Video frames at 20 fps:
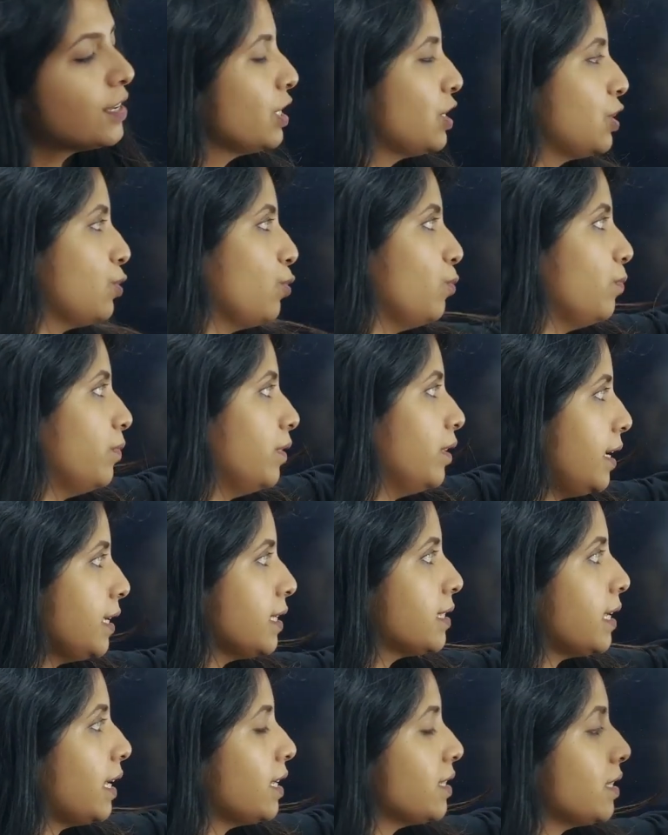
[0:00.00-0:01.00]
so
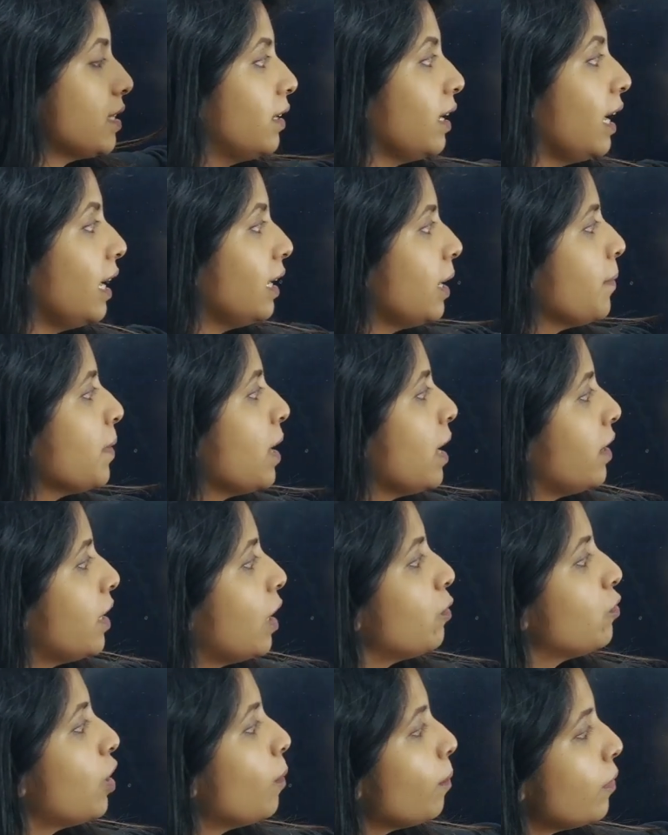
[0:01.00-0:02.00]
yes that is the rate
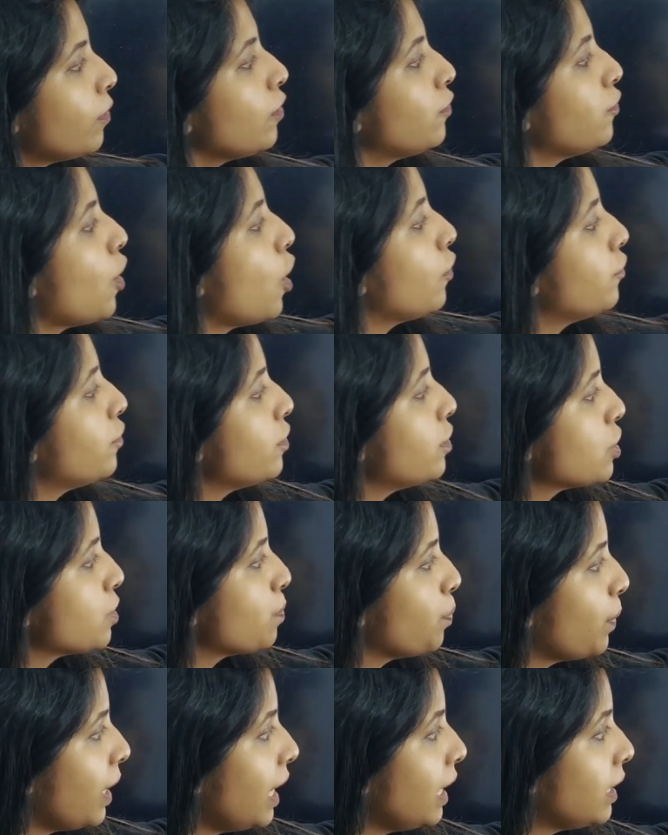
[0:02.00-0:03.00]
now number of
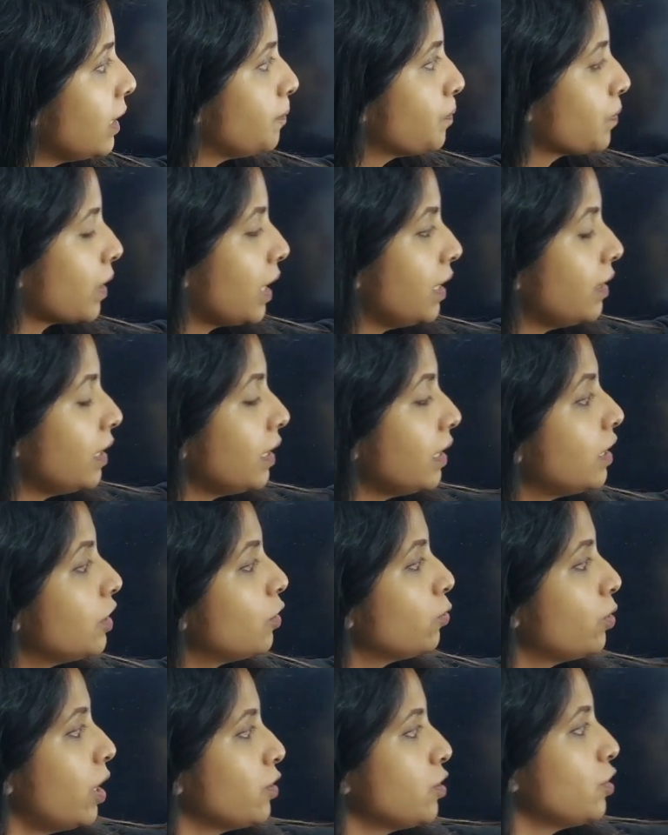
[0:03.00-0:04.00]
offers made in the year
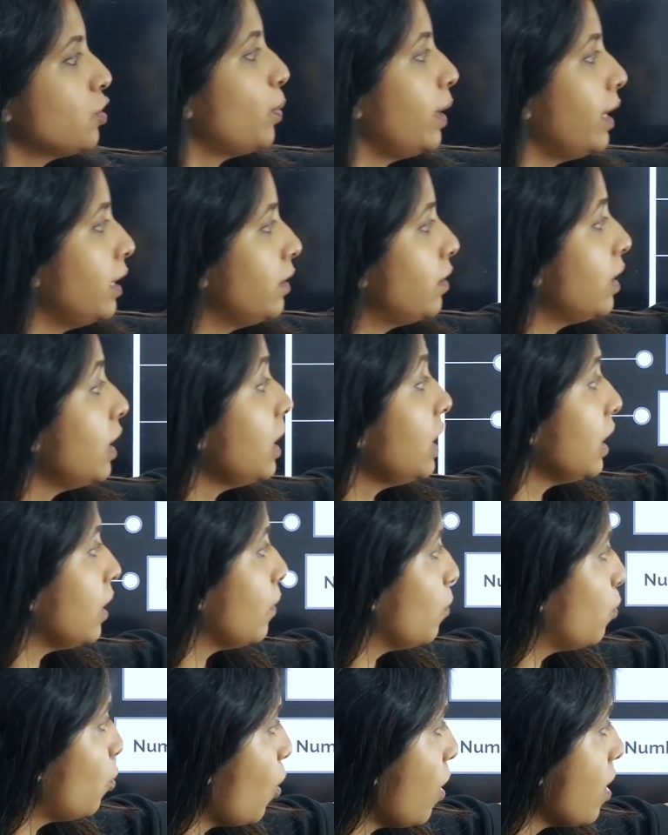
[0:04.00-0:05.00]
2023
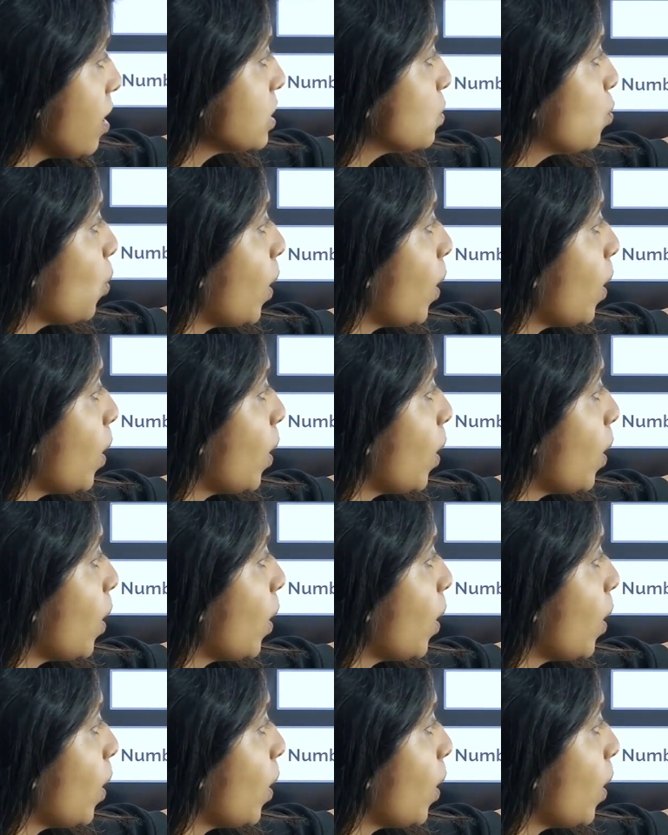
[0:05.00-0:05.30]
was